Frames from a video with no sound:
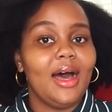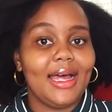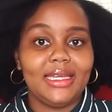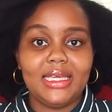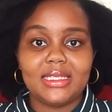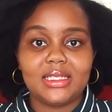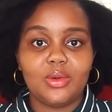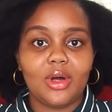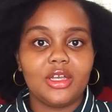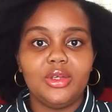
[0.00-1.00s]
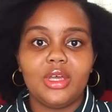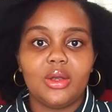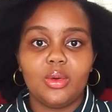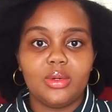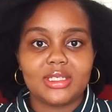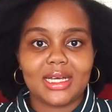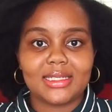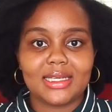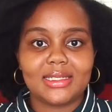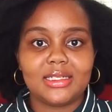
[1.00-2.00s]
an easy one. You can always
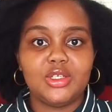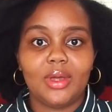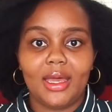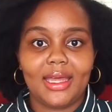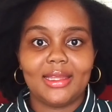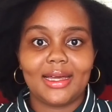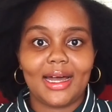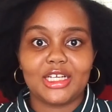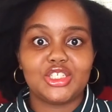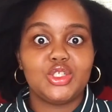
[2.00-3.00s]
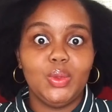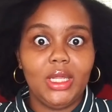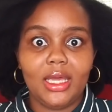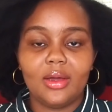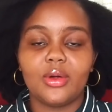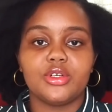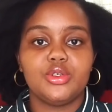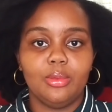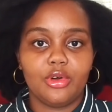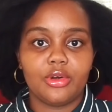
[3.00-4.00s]
access it. You can get the cash today or
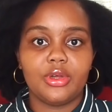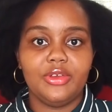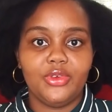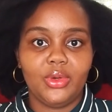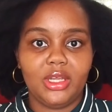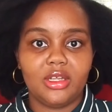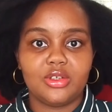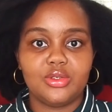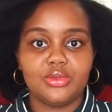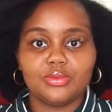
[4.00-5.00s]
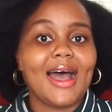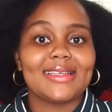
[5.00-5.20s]
tomorrow if you need it to.